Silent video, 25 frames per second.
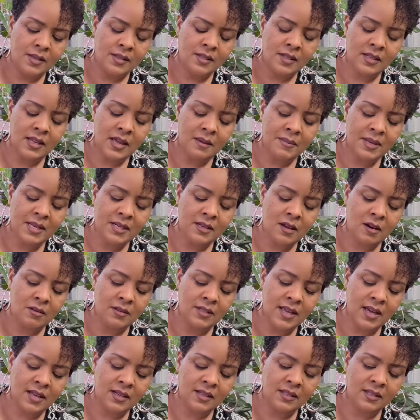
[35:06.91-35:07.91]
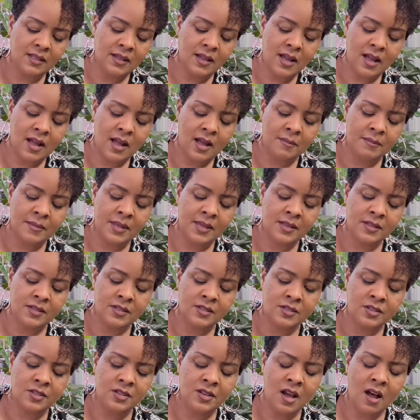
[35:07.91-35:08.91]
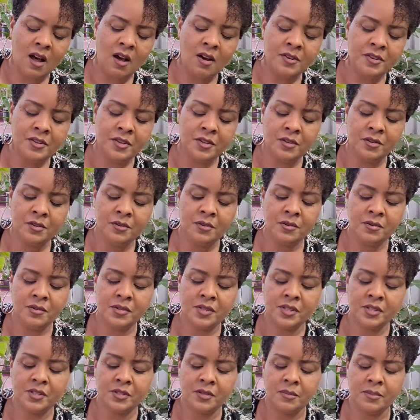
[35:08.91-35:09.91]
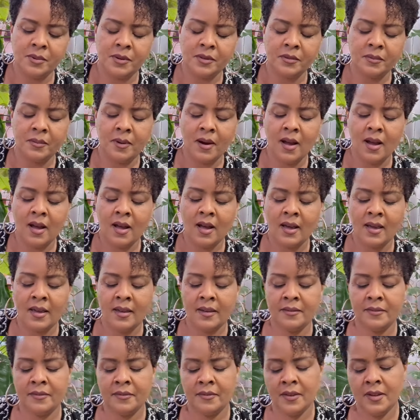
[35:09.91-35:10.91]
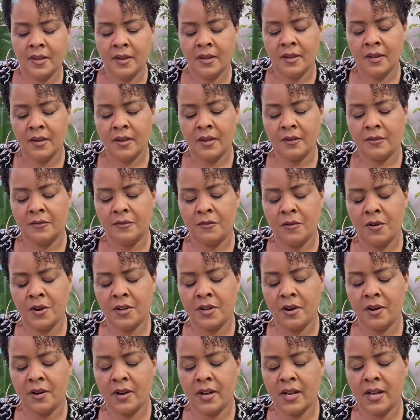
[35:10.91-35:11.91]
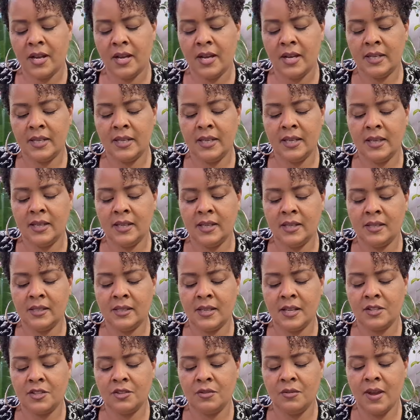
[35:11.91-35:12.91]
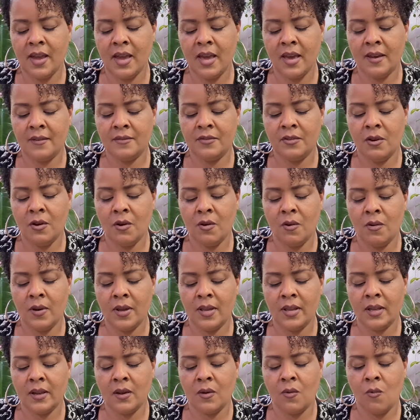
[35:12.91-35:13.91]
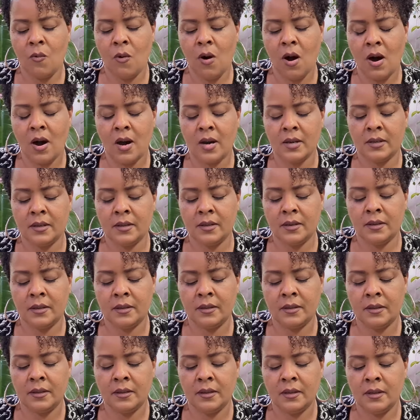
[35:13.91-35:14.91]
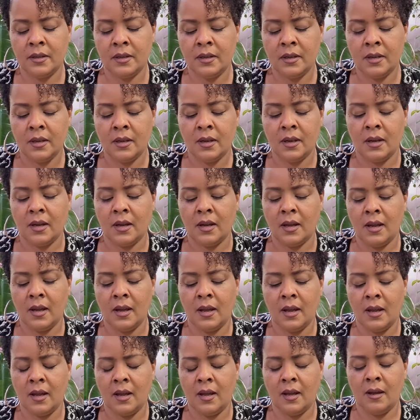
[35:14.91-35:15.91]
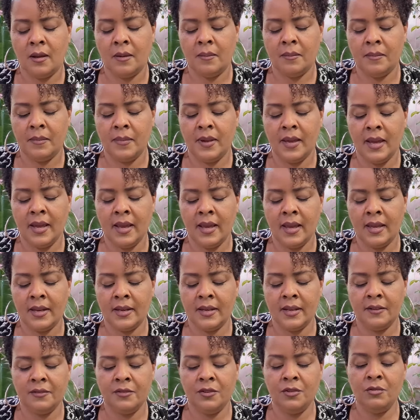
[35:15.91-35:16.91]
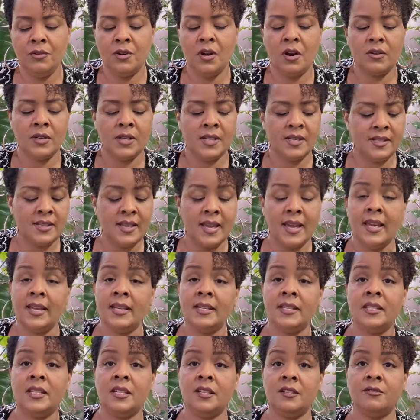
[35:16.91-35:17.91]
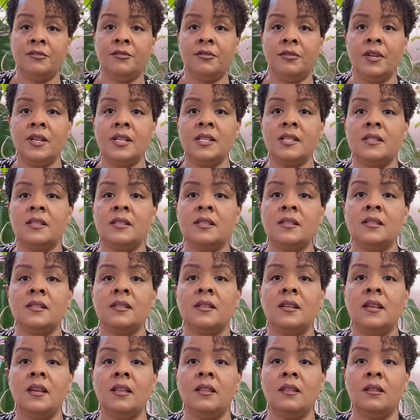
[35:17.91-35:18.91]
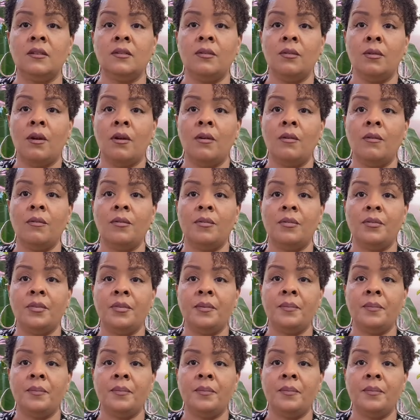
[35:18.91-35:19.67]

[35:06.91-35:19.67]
So let me know down in the comments, do y'all use Super Thrive for your cuttings that you have growing in water? And if you notice a difference in the growth.